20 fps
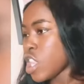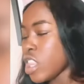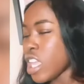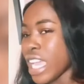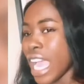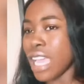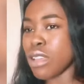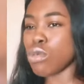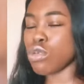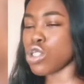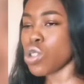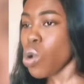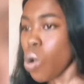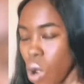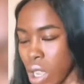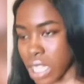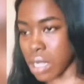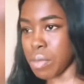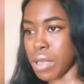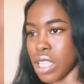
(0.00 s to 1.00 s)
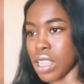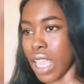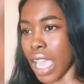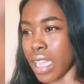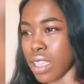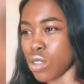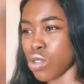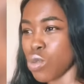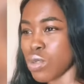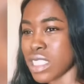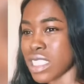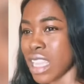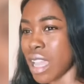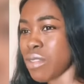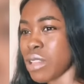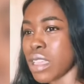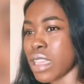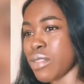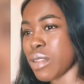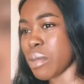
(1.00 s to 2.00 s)
Look how you talking to me like you was never
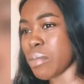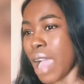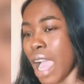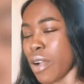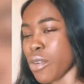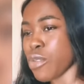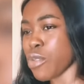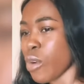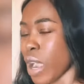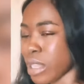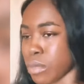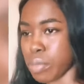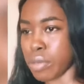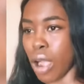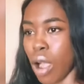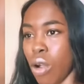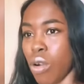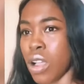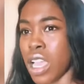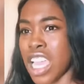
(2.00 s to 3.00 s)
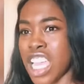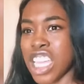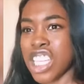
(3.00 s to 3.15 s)
even my friend, bro.